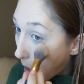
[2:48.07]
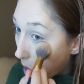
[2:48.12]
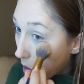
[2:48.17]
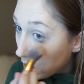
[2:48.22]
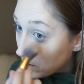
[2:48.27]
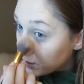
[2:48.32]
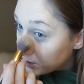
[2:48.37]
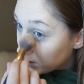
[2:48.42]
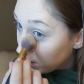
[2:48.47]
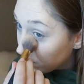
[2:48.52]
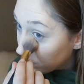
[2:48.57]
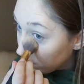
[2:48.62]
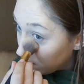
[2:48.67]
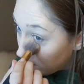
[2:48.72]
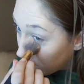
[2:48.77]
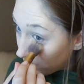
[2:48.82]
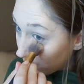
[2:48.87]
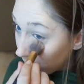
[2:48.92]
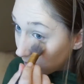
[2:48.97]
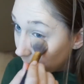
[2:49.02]
the Shape
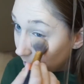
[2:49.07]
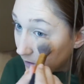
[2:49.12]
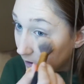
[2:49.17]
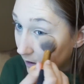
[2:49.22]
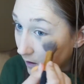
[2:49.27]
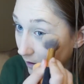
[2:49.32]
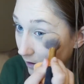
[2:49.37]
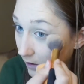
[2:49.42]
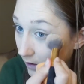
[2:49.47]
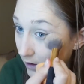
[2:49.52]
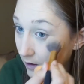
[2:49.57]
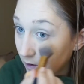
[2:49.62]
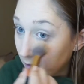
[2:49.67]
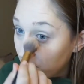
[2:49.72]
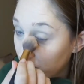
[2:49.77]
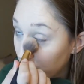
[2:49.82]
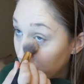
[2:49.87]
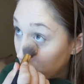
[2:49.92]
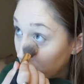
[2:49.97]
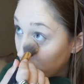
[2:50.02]
Tape can be a
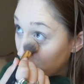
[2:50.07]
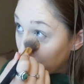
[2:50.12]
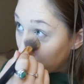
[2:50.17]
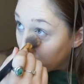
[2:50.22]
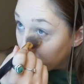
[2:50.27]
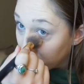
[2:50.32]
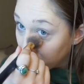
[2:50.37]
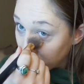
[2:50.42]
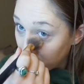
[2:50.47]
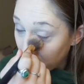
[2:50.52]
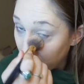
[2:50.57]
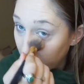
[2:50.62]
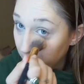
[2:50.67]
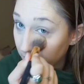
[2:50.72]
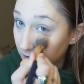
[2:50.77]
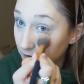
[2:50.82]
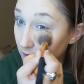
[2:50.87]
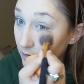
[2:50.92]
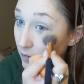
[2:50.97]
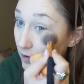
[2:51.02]
little bit
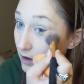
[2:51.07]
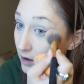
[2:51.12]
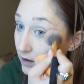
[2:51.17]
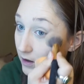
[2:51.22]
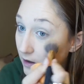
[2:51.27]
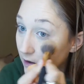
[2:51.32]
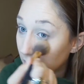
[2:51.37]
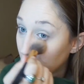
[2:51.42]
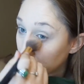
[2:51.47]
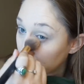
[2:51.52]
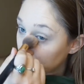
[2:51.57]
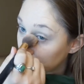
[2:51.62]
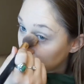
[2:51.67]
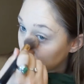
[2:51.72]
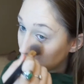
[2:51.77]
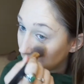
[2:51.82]
tougher to blend out.